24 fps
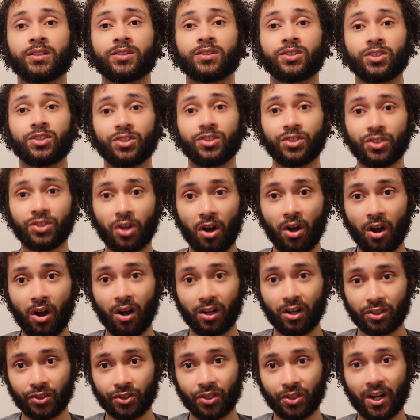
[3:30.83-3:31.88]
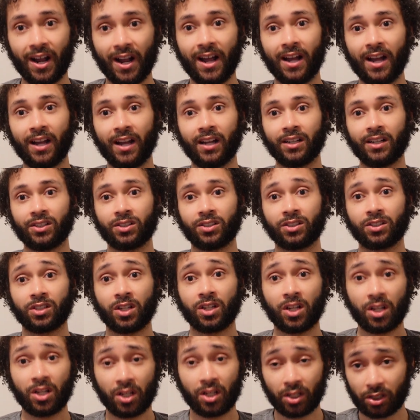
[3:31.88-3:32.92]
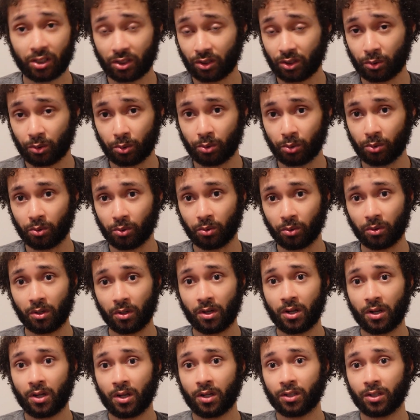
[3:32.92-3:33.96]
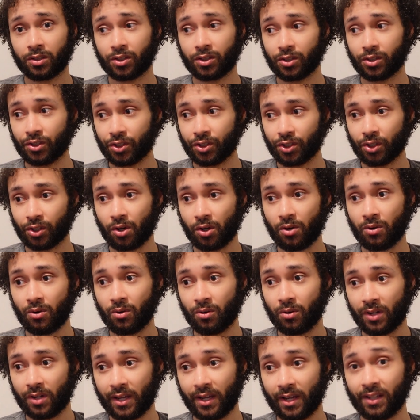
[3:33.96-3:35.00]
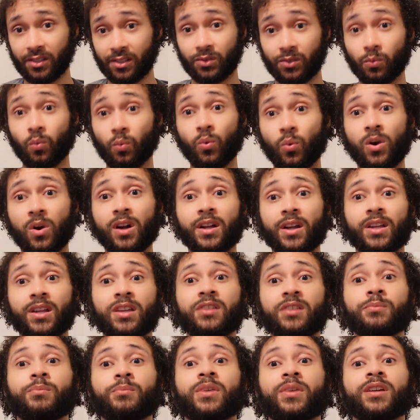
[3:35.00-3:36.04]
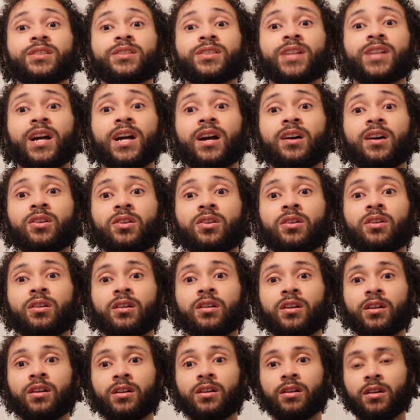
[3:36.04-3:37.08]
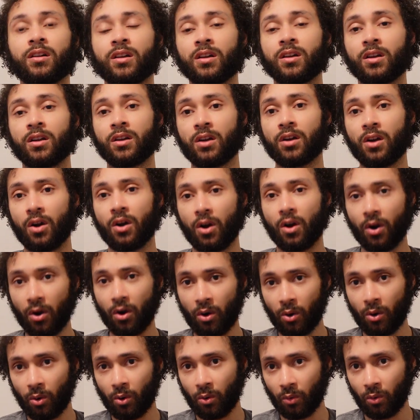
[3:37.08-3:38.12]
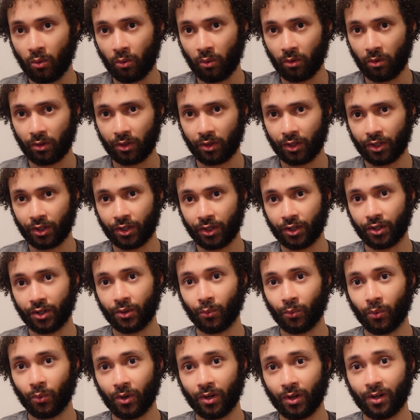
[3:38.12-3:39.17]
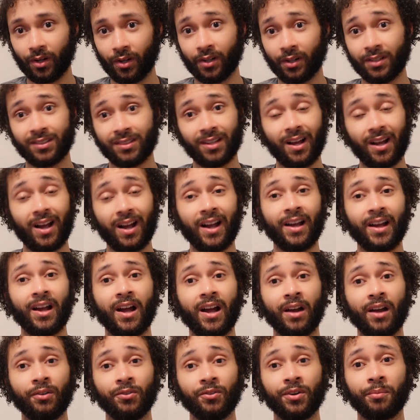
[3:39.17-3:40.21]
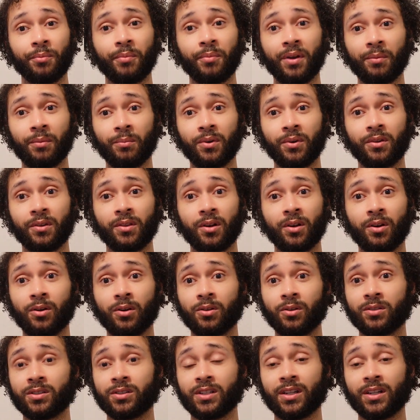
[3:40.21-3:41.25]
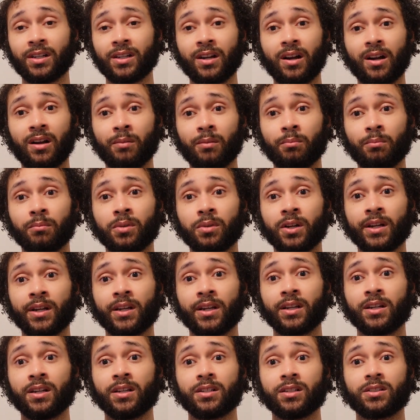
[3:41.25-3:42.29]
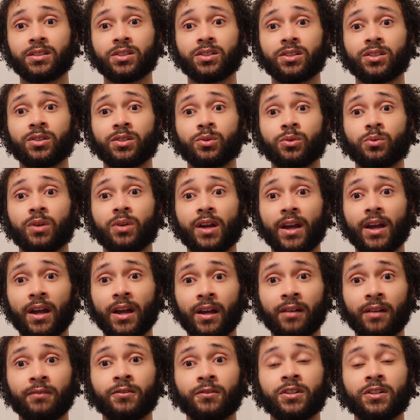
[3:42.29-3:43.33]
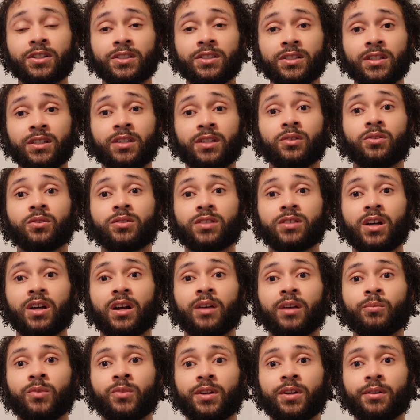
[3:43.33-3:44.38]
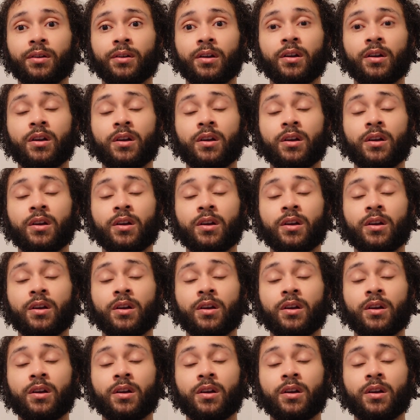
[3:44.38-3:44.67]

to talk trash, to showcase what he missed out on. Oh, your words, I remember those, and I'm bringing it to you every single time we